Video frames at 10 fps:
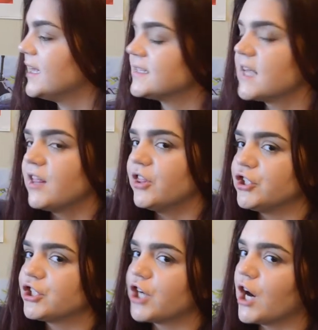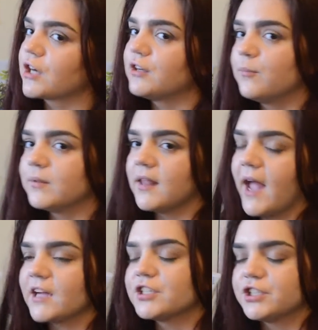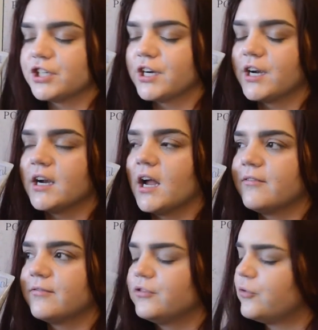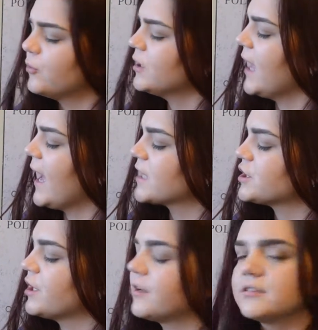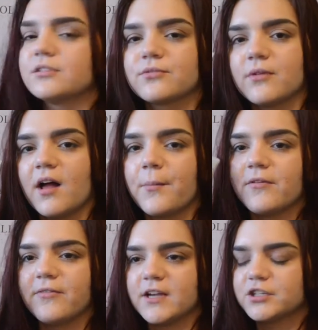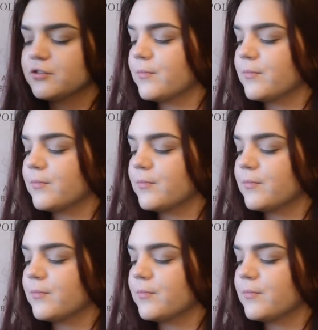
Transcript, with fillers: is the Charcoal Black Sugar Dual Action Scrub Facial